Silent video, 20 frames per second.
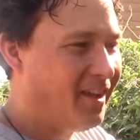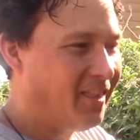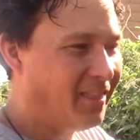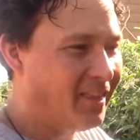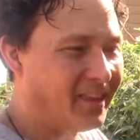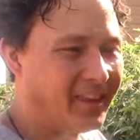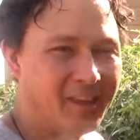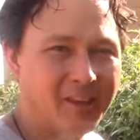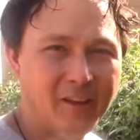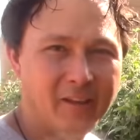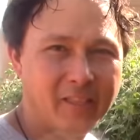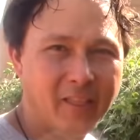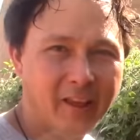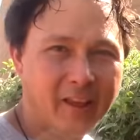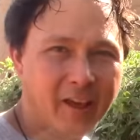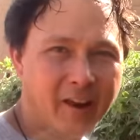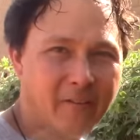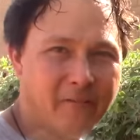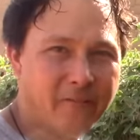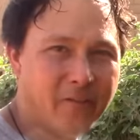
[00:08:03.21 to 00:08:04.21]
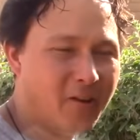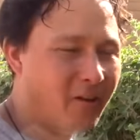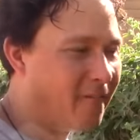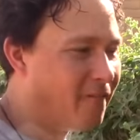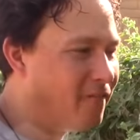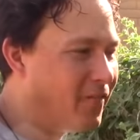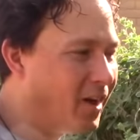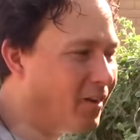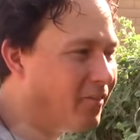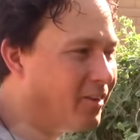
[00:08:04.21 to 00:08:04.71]
They kind of feel
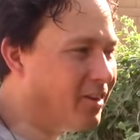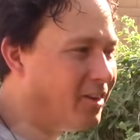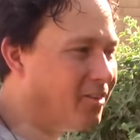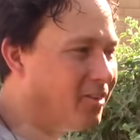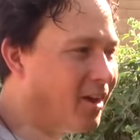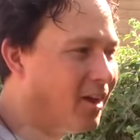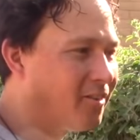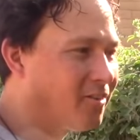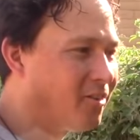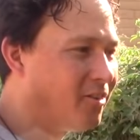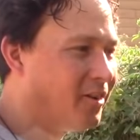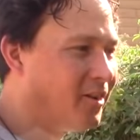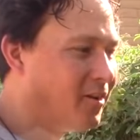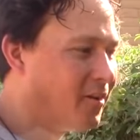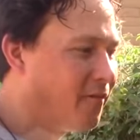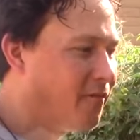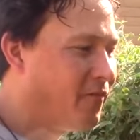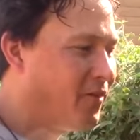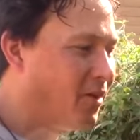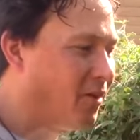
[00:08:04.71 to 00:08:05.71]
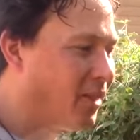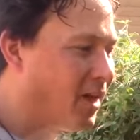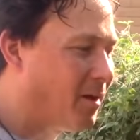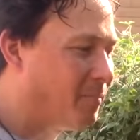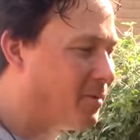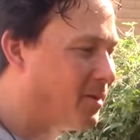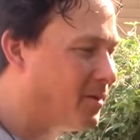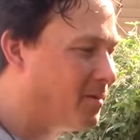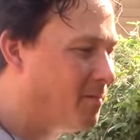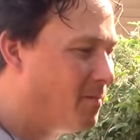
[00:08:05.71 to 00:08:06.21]
velvety. You guys aren't here to feel
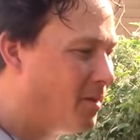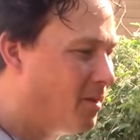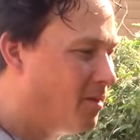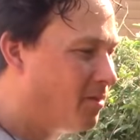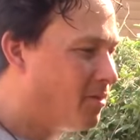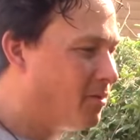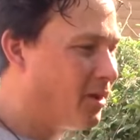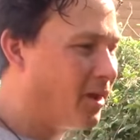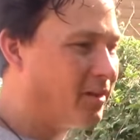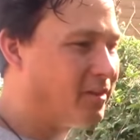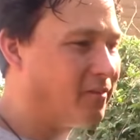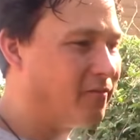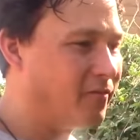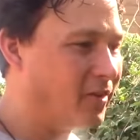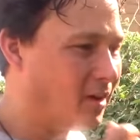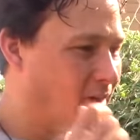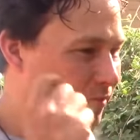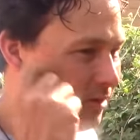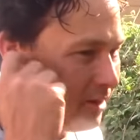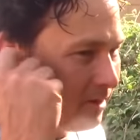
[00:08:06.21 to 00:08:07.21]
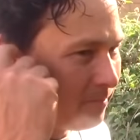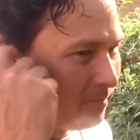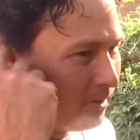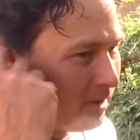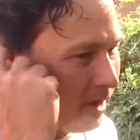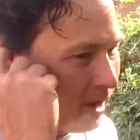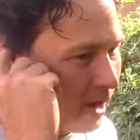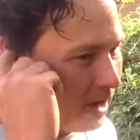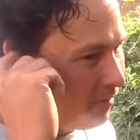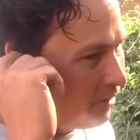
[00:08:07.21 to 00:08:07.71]
that, but they're nice and velvety.
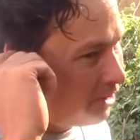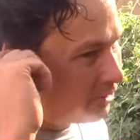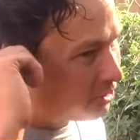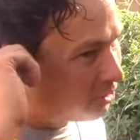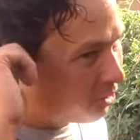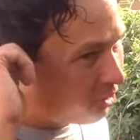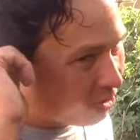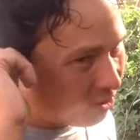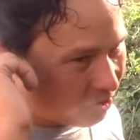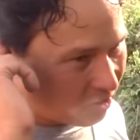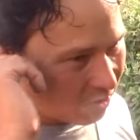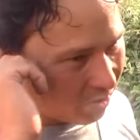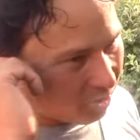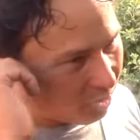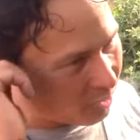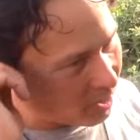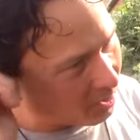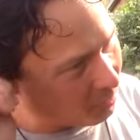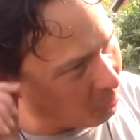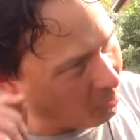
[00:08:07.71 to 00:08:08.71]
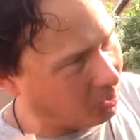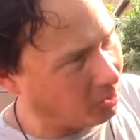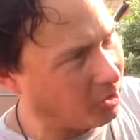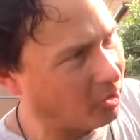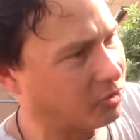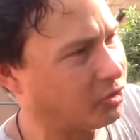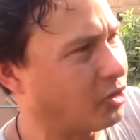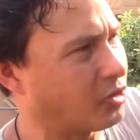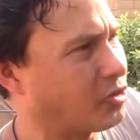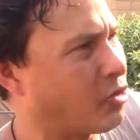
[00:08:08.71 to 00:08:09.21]
I've also heard, although I
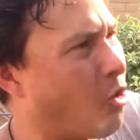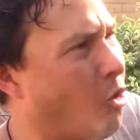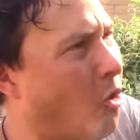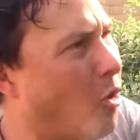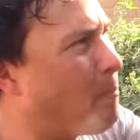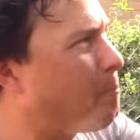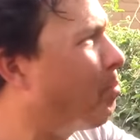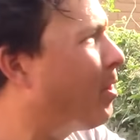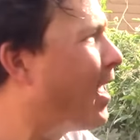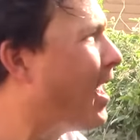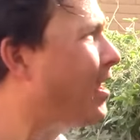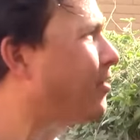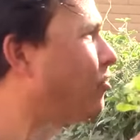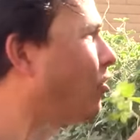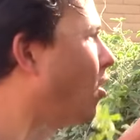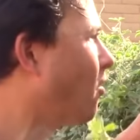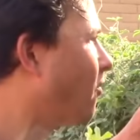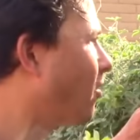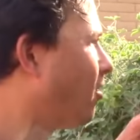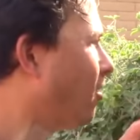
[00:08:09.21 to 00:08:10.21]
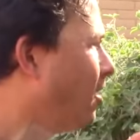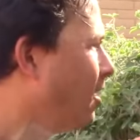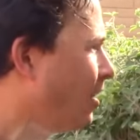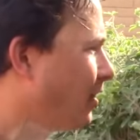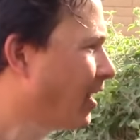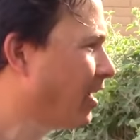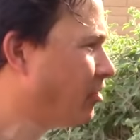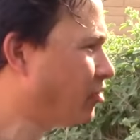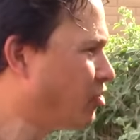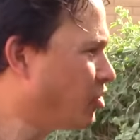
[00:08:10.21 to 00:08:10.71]
looked this whole plant over,
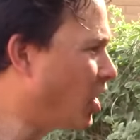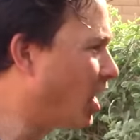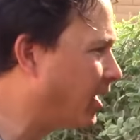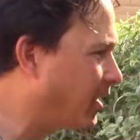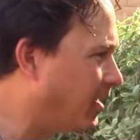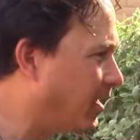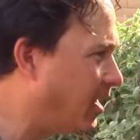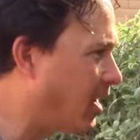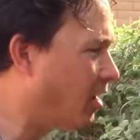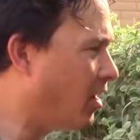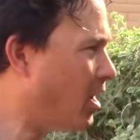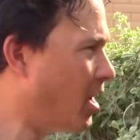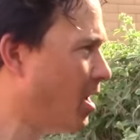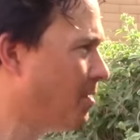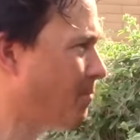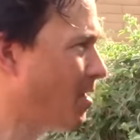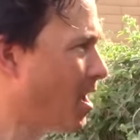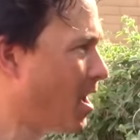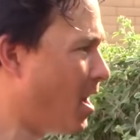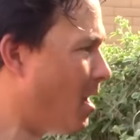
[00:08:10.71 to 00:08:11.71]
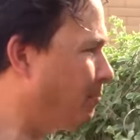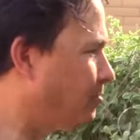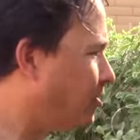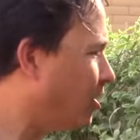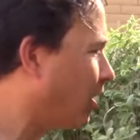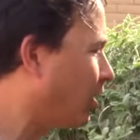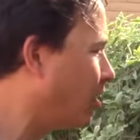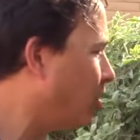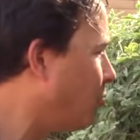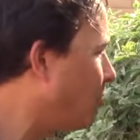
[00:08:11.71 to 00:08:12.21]
like checking it out. Hey man, I'm
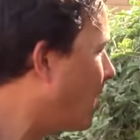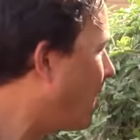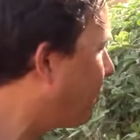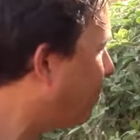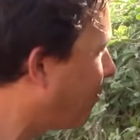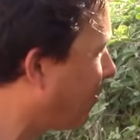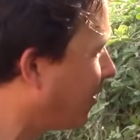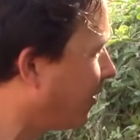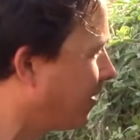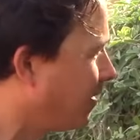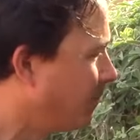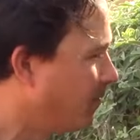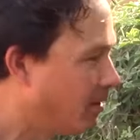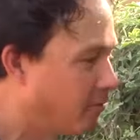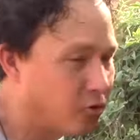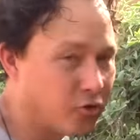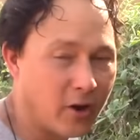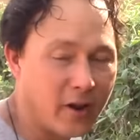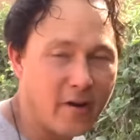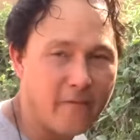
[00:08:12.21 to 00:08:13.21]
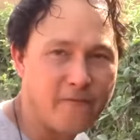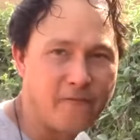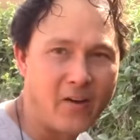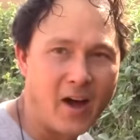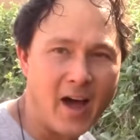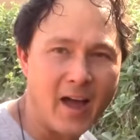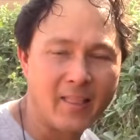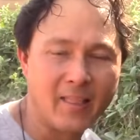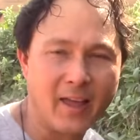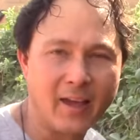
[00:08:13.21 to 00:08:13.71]
checking you out, plant. Trying to
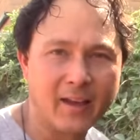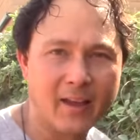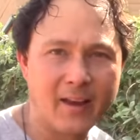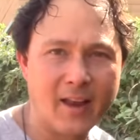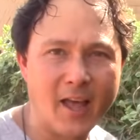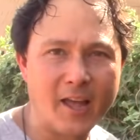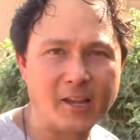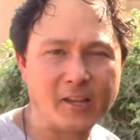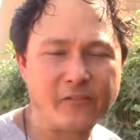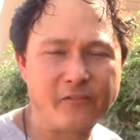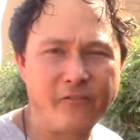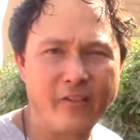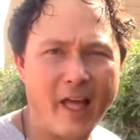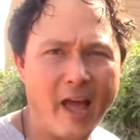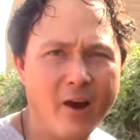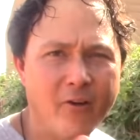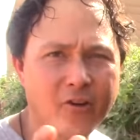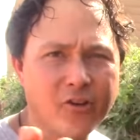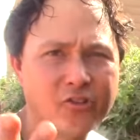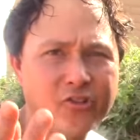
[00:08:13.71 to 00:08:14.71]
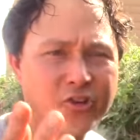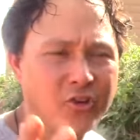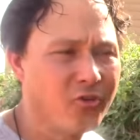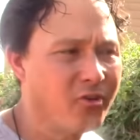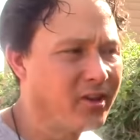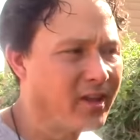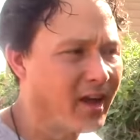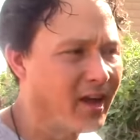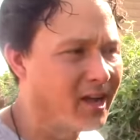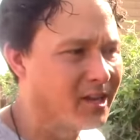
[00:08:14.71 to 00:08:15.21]
find like a nice flower to show
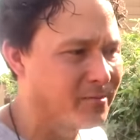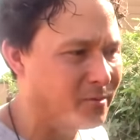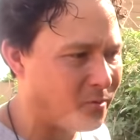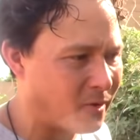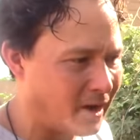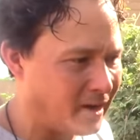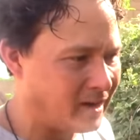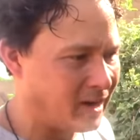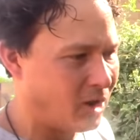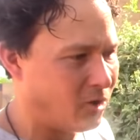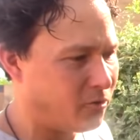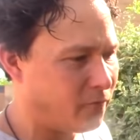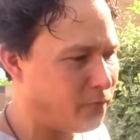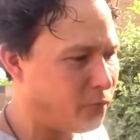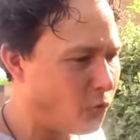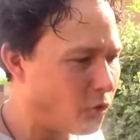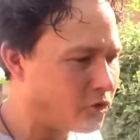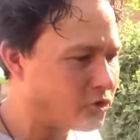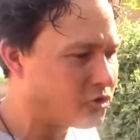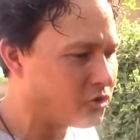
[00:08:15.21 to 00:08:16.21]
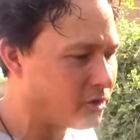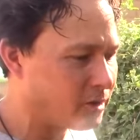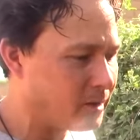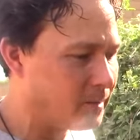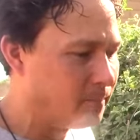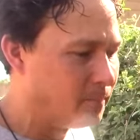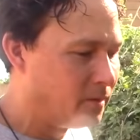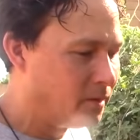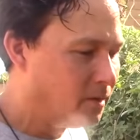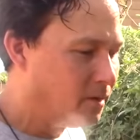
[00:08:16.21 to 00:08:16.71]
you guys, but right now,
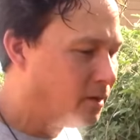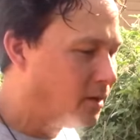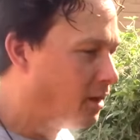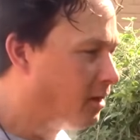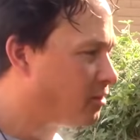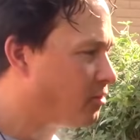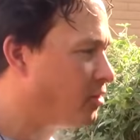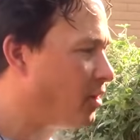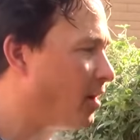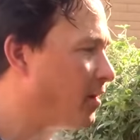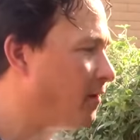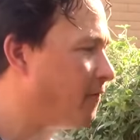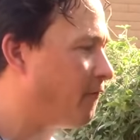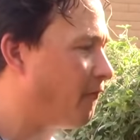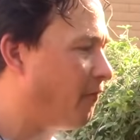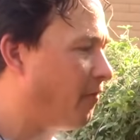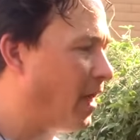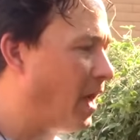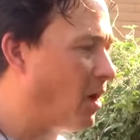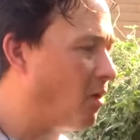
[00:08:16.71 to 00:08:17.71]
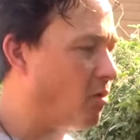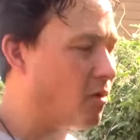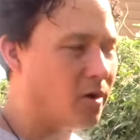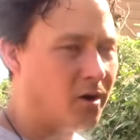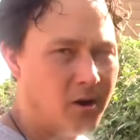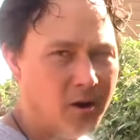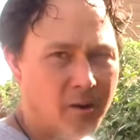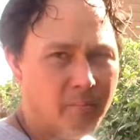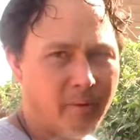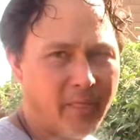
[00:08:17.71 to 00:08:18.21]
unfortunately, it's not in
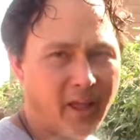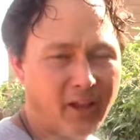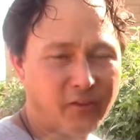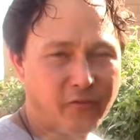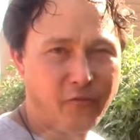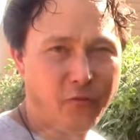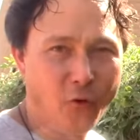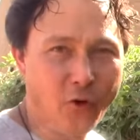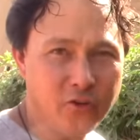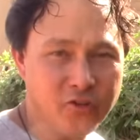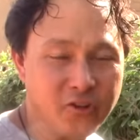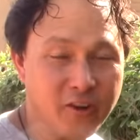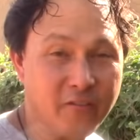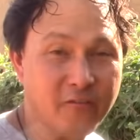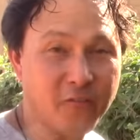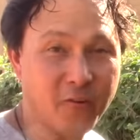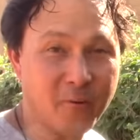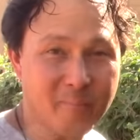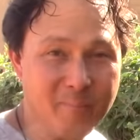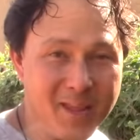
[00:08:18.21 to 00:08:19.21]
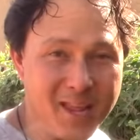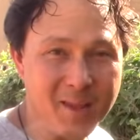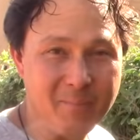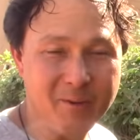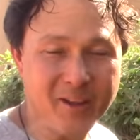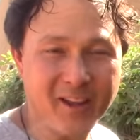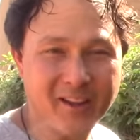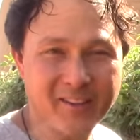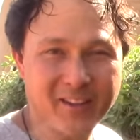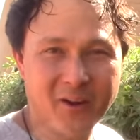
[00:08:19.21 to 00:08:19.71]
flower, but that's fortunate for me
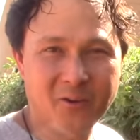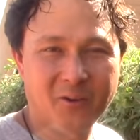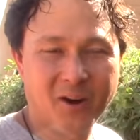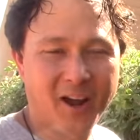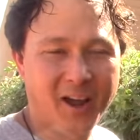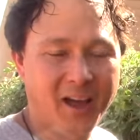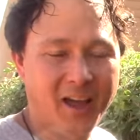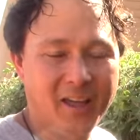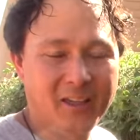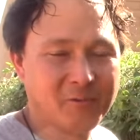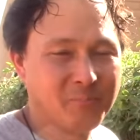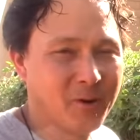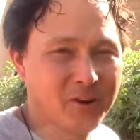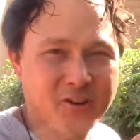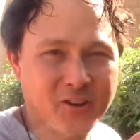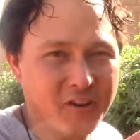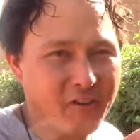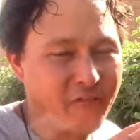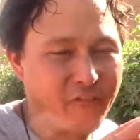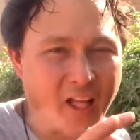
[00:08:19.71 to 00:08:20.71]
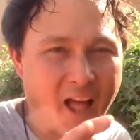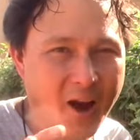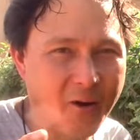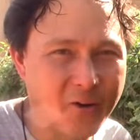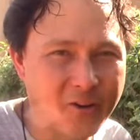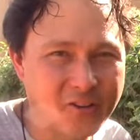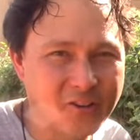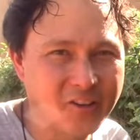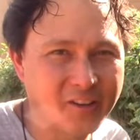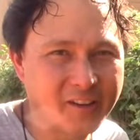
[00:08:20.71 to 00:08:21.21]
because as much as
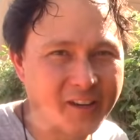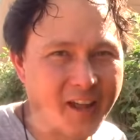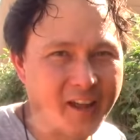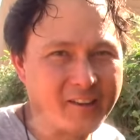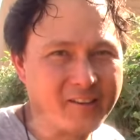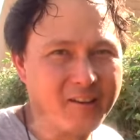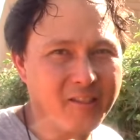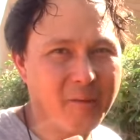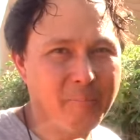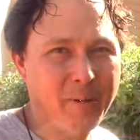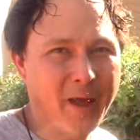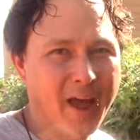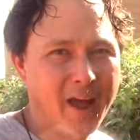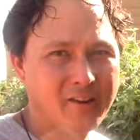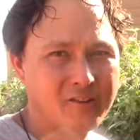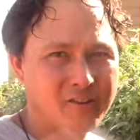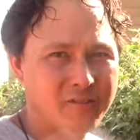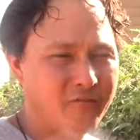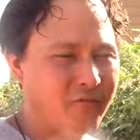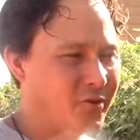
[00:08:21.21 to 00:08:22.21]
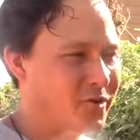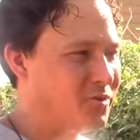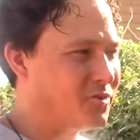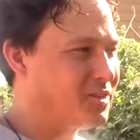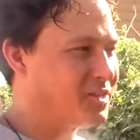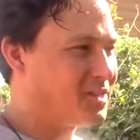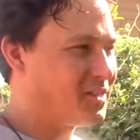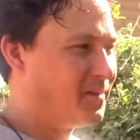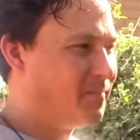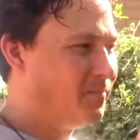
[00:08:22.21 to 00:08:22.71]
flowers look nice on the passion
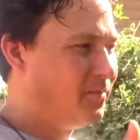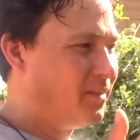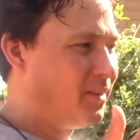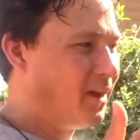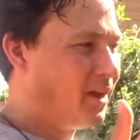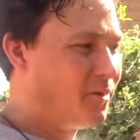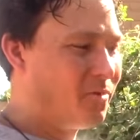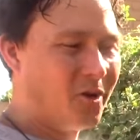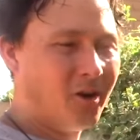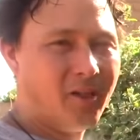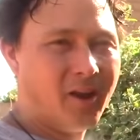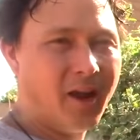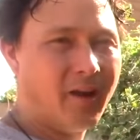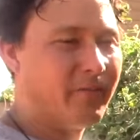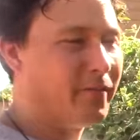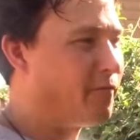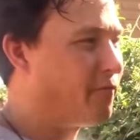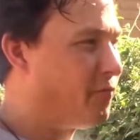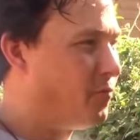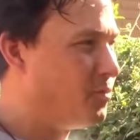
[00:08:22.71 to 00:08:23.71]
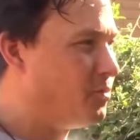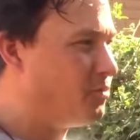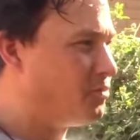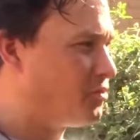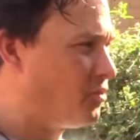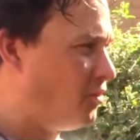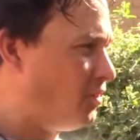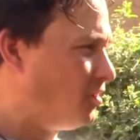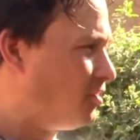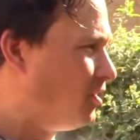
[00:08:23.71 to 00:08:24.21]
fruits, I'd rather have the fruit.
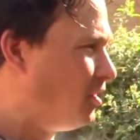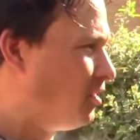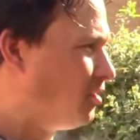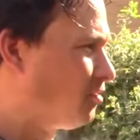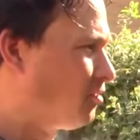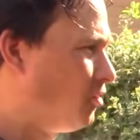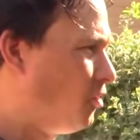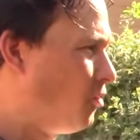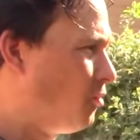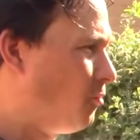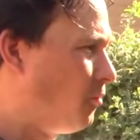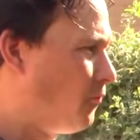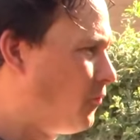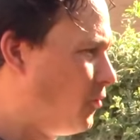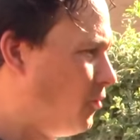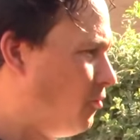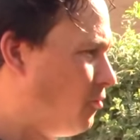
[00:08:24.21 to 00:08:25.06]
So this thing is loaded with fruit.